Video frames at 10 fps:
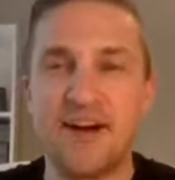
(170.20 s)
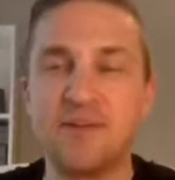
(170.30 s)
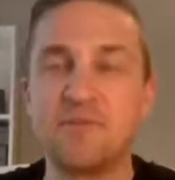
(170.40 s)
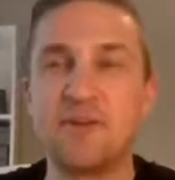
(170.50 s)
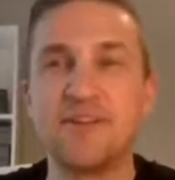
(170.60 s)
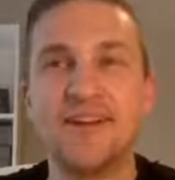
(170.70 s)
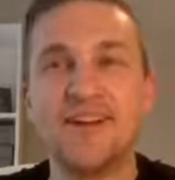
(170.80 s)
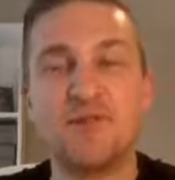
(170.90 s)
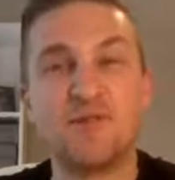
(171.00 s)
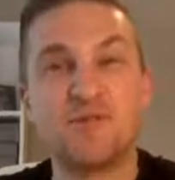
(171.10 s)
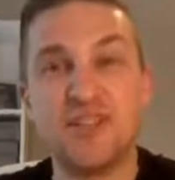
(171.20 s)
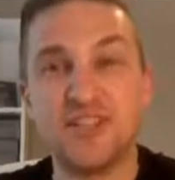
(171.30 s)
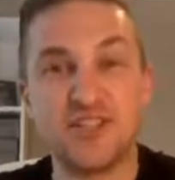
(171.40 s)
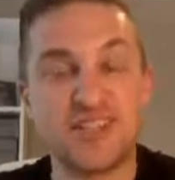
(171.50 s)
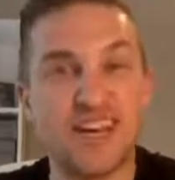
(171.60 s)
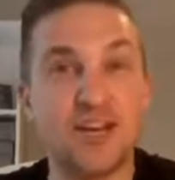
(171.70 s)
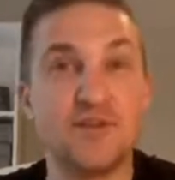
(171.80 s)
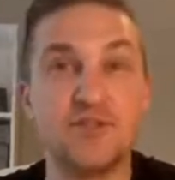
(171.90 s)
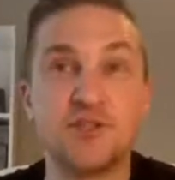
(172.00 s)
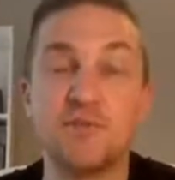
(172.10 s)
fan, but it was really just that
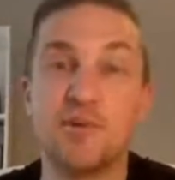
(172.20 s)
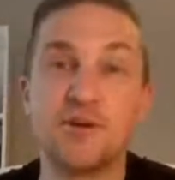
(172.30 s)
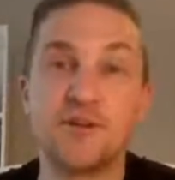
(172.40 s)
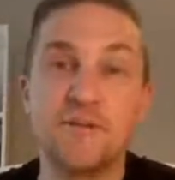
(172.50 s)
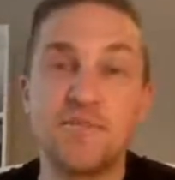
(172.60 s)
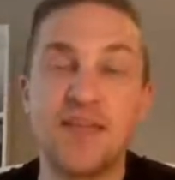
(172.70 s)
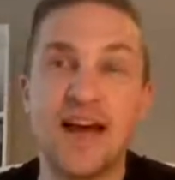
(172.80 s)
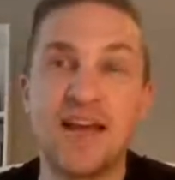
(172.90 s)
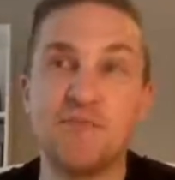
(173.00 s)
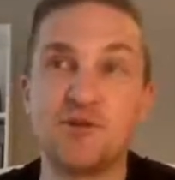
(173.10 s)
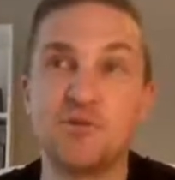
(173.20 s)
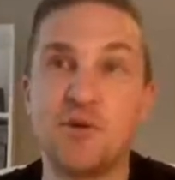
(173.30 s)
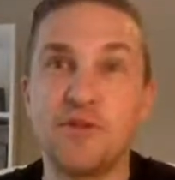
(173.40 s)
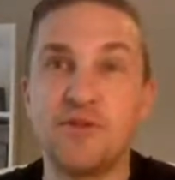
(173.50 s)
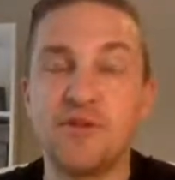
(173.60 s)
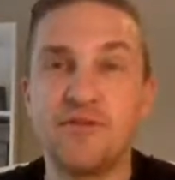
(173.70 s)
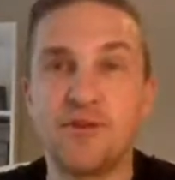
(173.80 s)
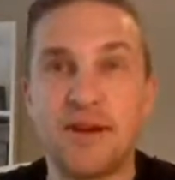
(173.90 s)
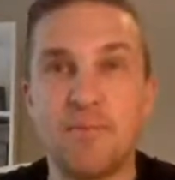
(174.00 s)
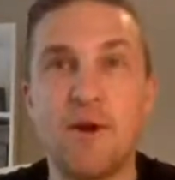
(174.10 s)
love and support. And I'm just wondering if there
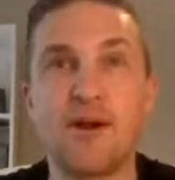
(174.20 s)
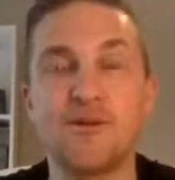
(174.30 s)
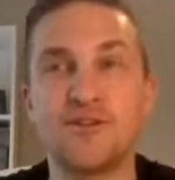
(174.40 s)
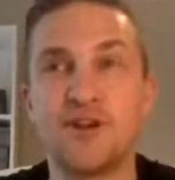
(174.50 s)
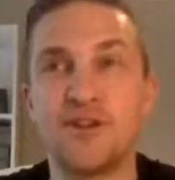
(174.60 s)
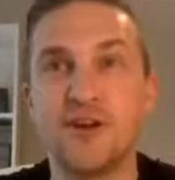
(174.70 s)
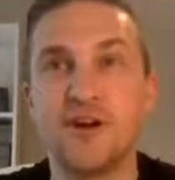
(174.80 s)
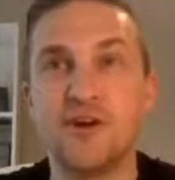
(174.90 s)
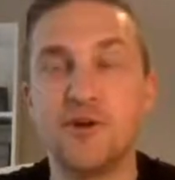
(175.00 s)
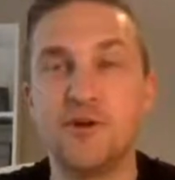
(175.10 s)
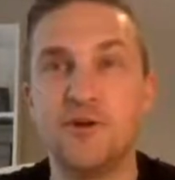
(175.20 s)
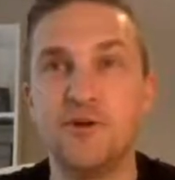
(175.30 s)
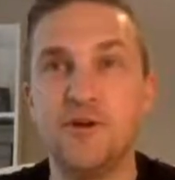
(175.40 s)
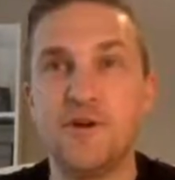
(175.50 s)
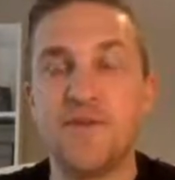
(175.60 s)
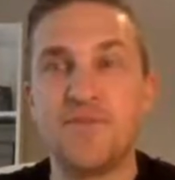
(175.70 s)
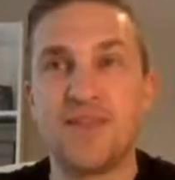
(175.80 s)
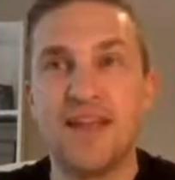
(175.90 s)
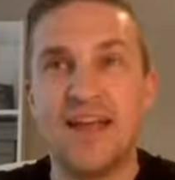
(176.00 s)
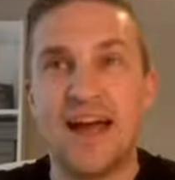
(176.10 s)
are any parents out there who
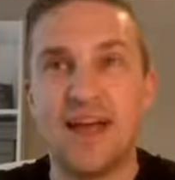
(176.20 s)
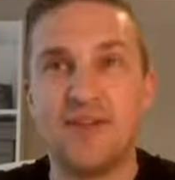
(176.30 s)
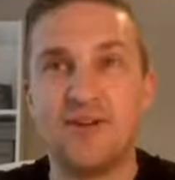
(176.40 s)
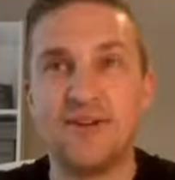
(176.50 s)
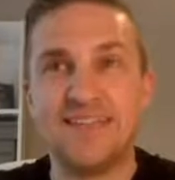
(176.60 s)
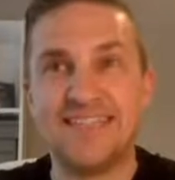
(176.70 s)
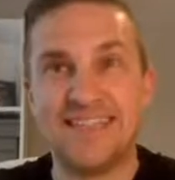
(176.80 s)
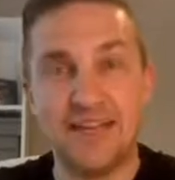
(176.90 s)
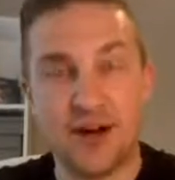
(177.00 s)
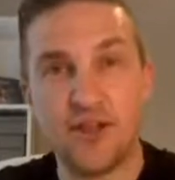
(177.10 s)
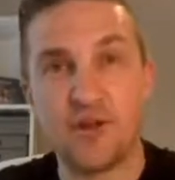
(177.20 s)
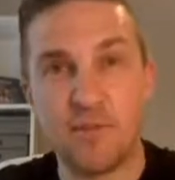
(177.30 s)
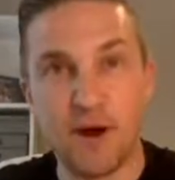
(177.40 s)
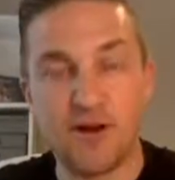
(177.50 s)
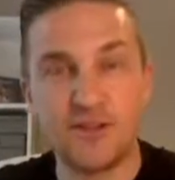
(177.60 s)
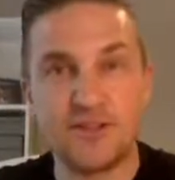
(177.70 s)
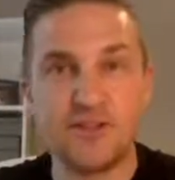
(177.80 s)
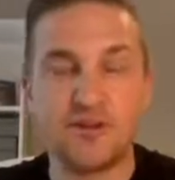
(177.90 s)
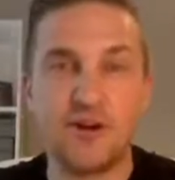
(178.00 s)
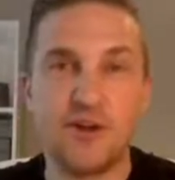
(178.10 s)
either see other
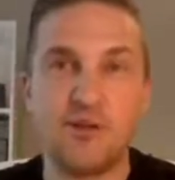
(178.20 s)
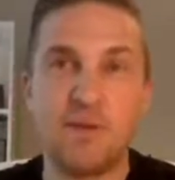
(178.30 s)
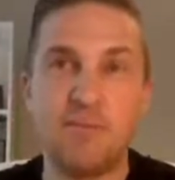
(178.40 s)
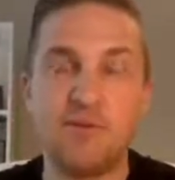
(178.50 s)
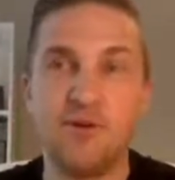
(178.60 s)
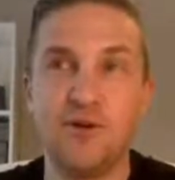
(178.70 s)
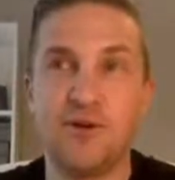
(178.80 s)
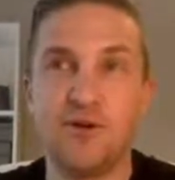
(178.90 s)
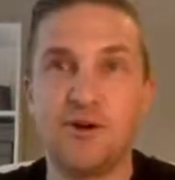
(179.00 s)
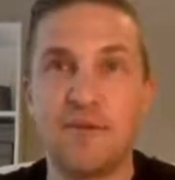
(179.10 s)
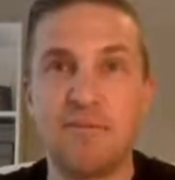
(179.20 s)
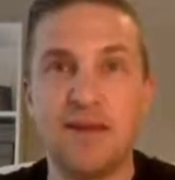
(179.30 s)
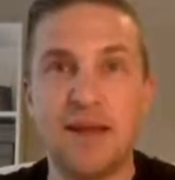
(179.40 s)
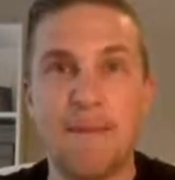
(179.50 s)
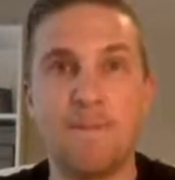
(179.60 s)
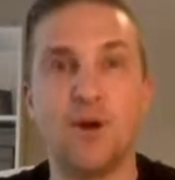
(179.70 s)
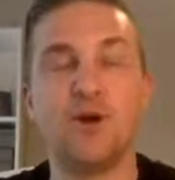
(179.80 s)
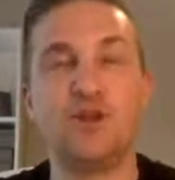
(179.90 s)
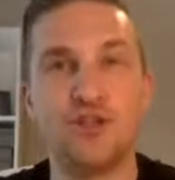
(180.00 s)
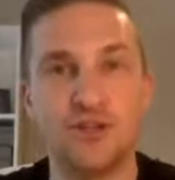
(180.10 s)
parents or other people who are maybe
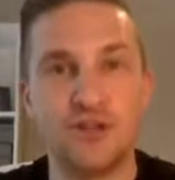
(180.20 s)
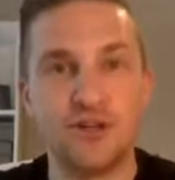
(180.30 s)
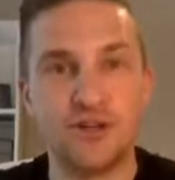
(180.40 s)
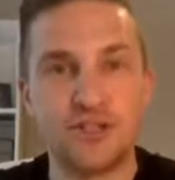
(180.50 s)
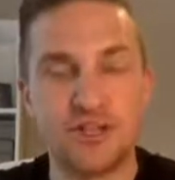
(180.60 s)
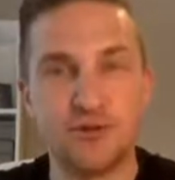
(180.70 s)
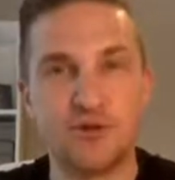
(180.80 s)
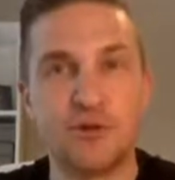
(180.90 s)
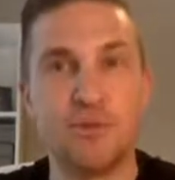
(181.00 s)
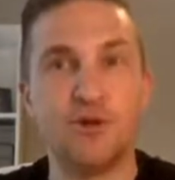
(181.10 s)
pushing their children or